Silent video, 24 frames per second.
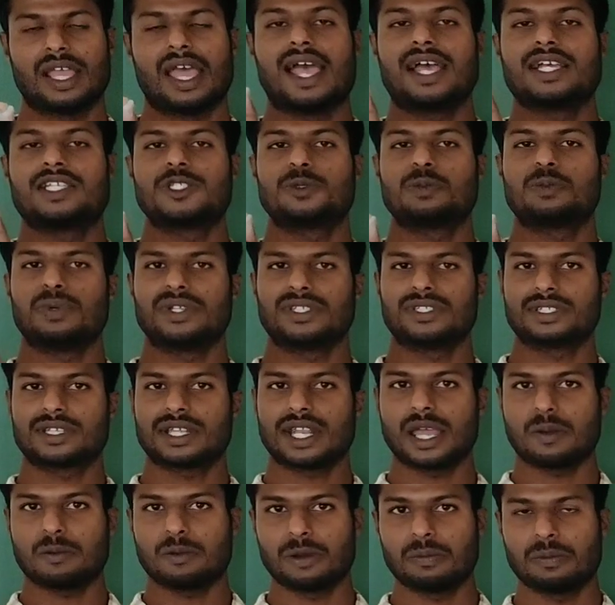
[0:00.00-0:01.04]
as
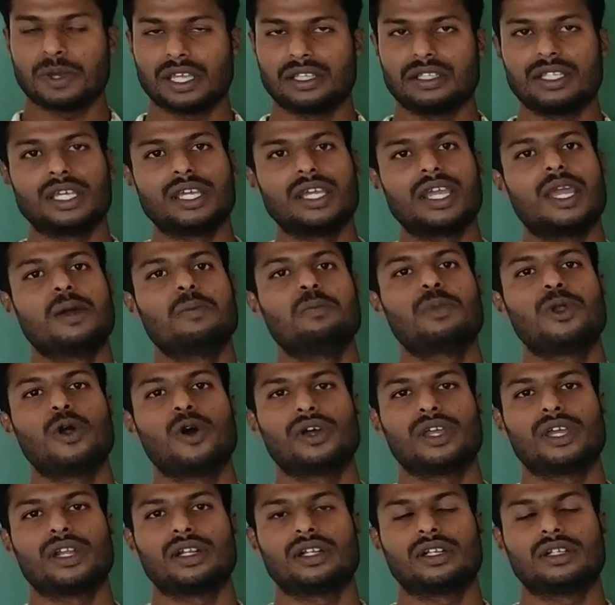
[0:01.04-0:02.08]
prescribed by the
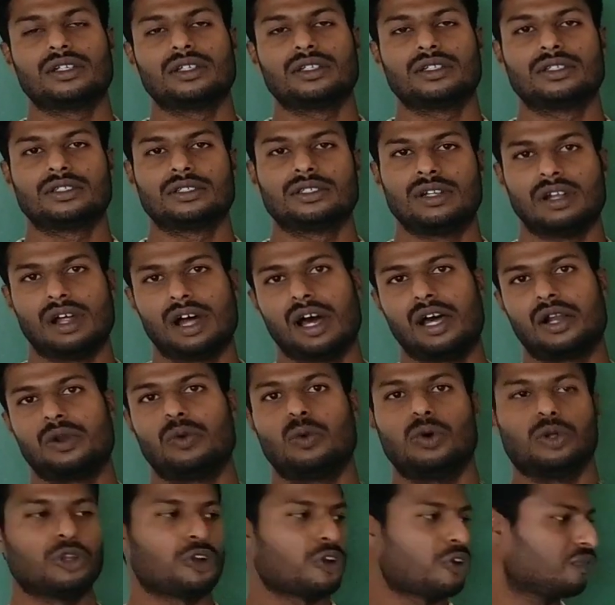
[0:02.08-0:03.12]
employer or
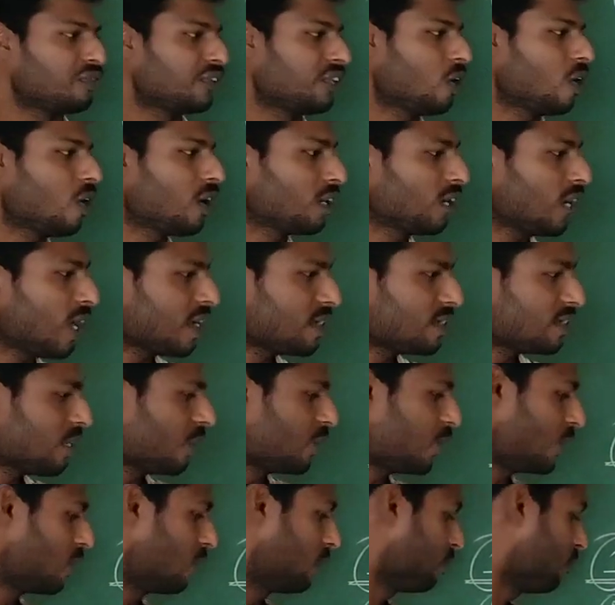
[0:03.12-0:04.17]
owner of the
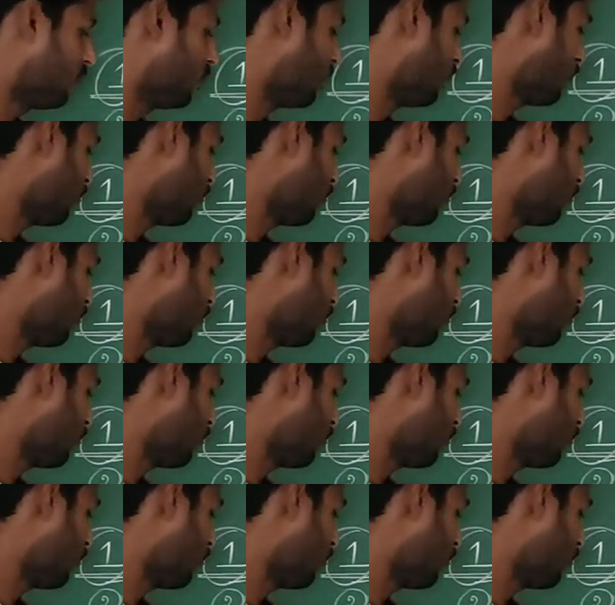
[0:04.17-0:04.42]
organization.